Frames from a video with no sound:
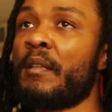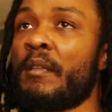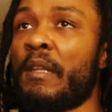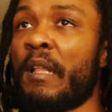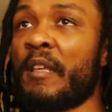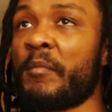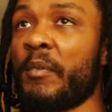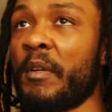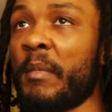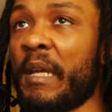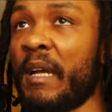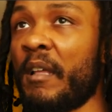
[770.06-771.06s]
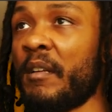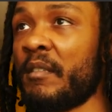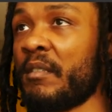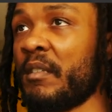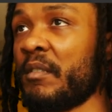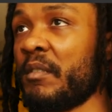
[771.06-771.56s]
Now let's bring back out our
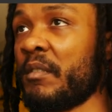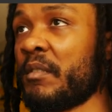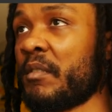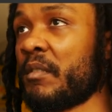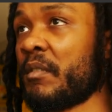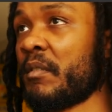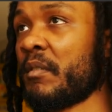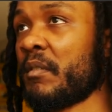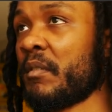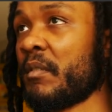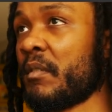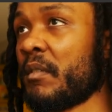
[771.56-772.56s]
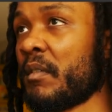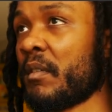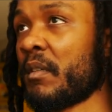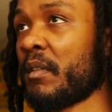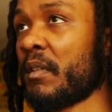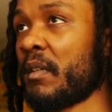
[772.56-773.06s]
scissors.
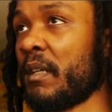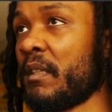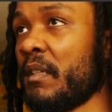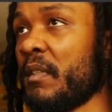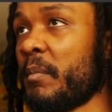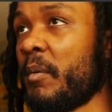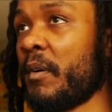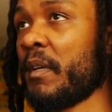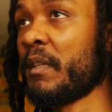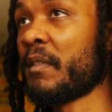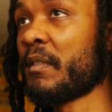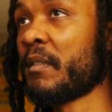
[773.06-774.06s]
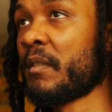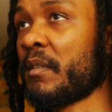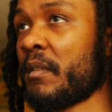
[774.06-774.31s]
Cut these points.